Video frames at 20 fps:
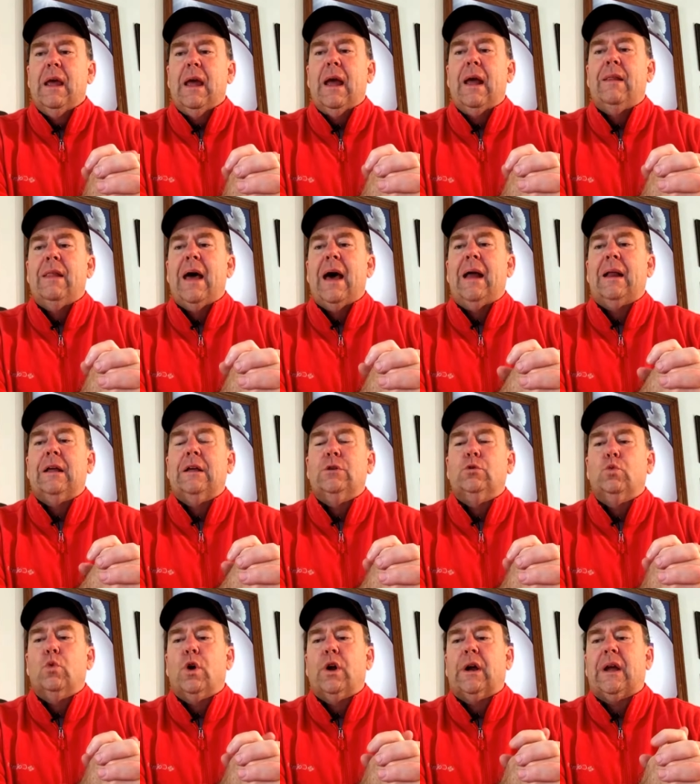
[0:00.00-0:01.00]
and that
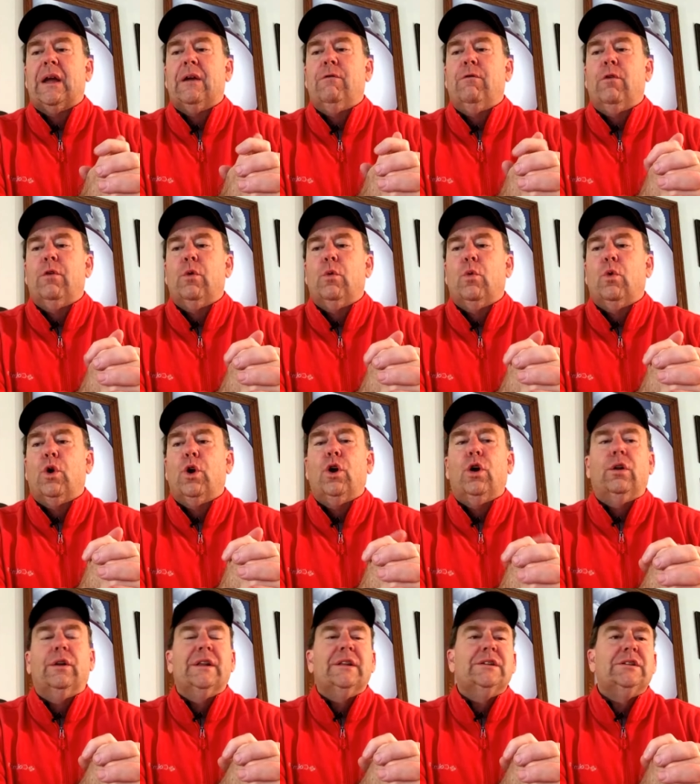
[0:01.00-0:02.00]
is working for the
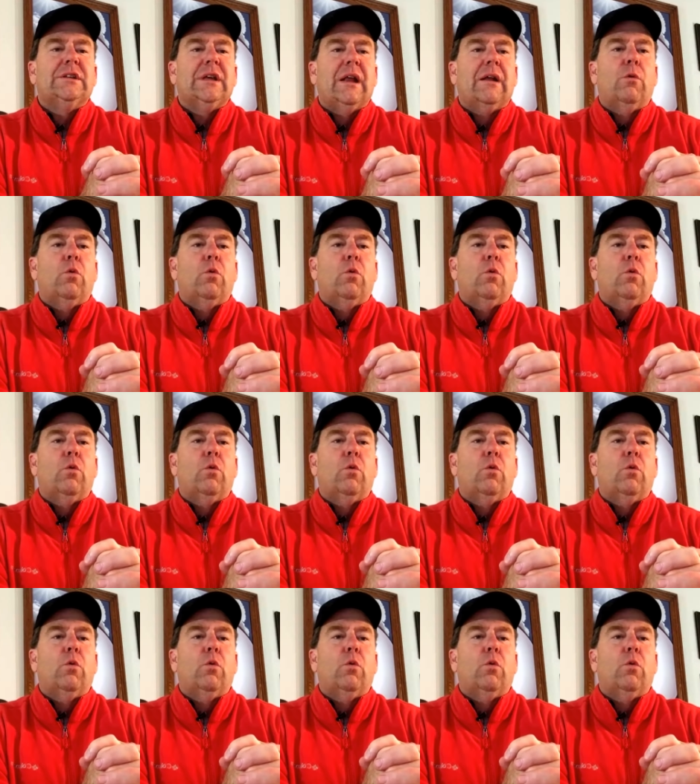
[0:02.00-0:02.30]
world instead